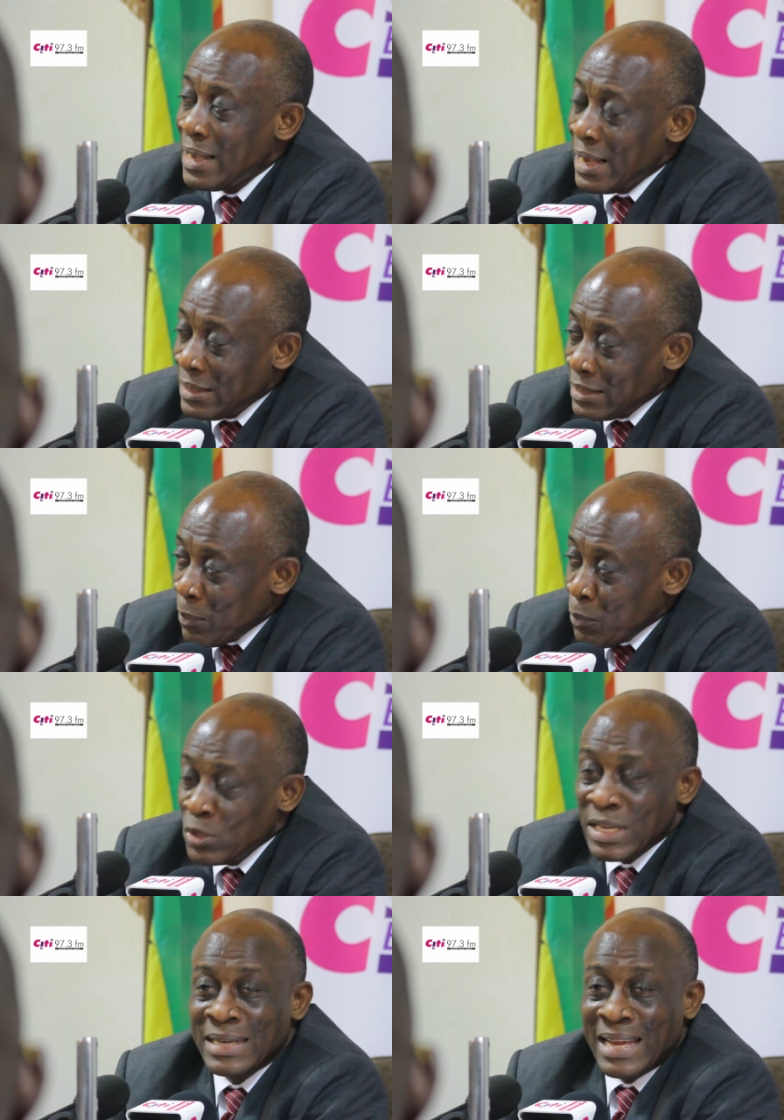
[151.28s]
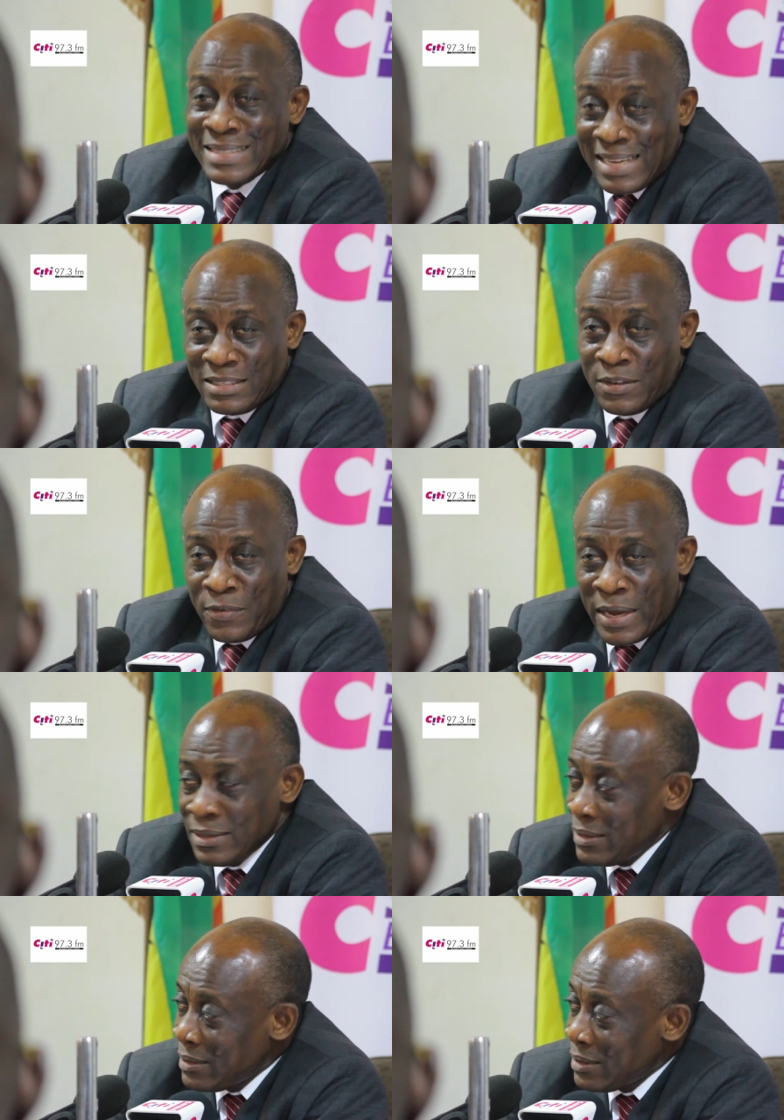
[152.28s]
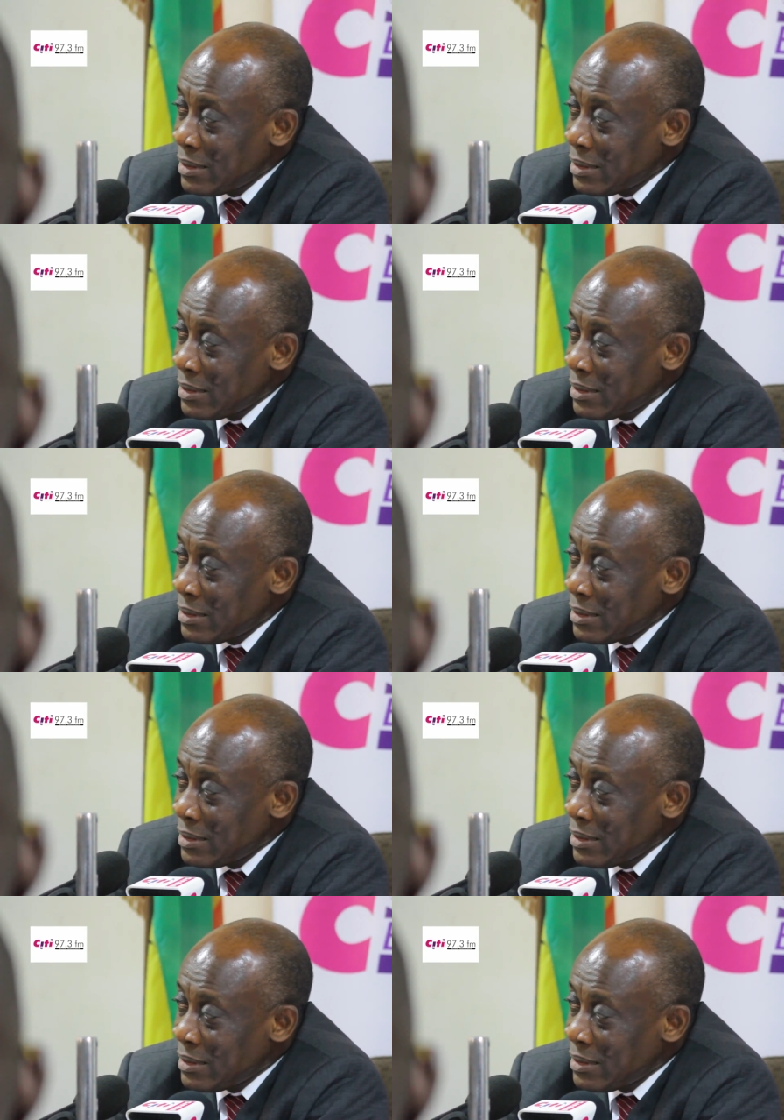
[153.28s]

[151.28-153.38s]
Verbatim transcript: it is a project that justifies.